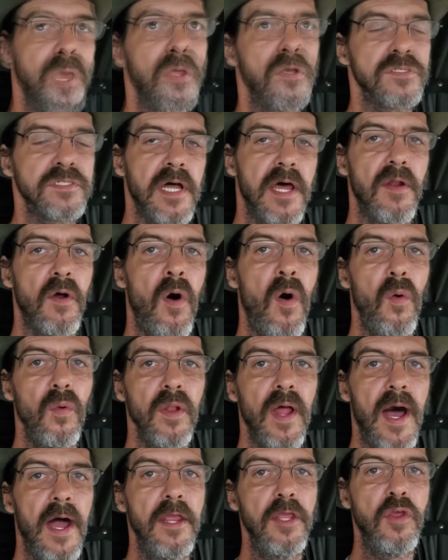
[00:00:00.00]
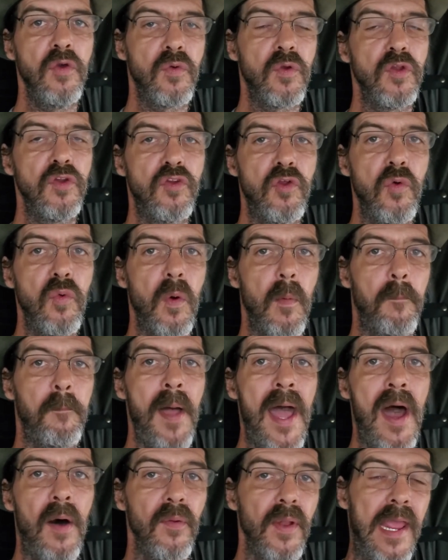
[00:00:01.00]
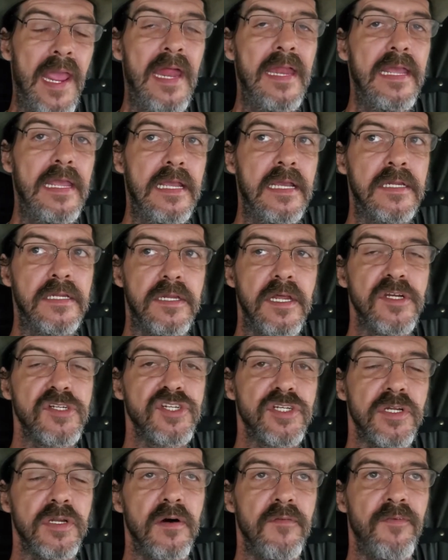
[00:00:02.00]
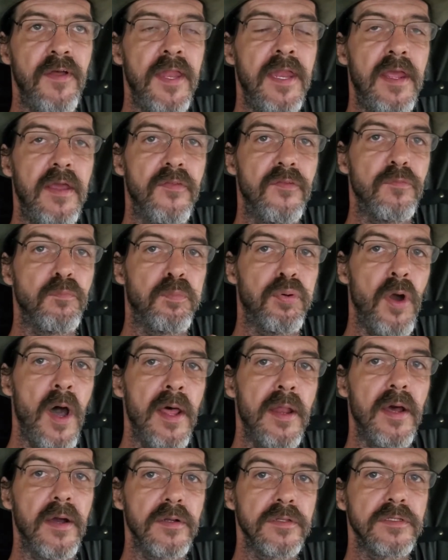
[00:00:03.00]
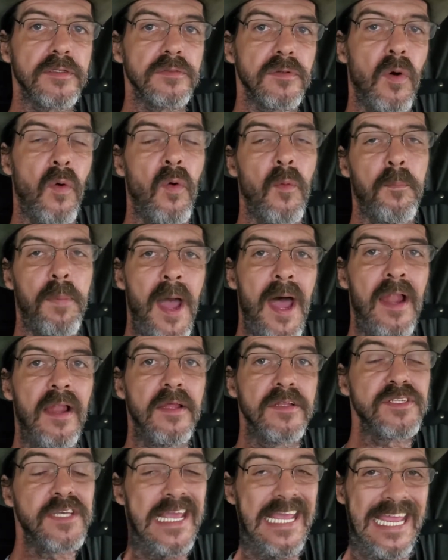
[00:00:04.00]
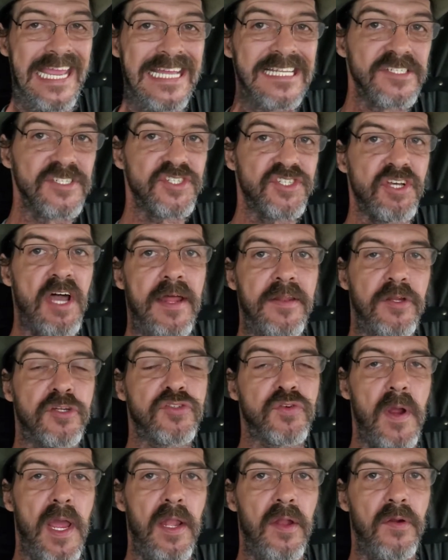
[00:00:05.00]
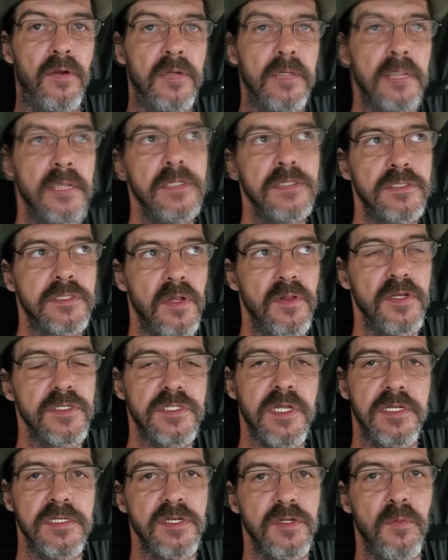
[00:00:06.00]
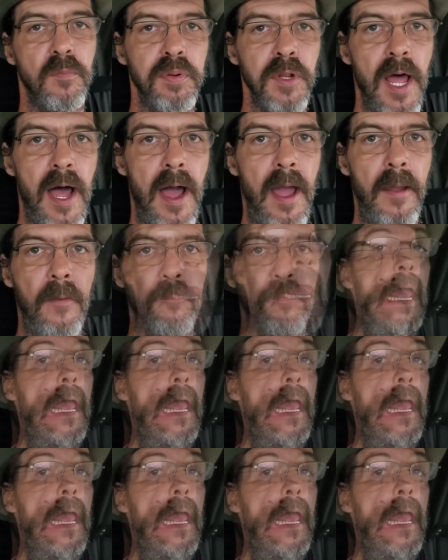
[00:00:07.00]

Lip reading: there's not a whole lot you can do about any condition of any of the product or pallets inside the trailer, so this doesn't apply.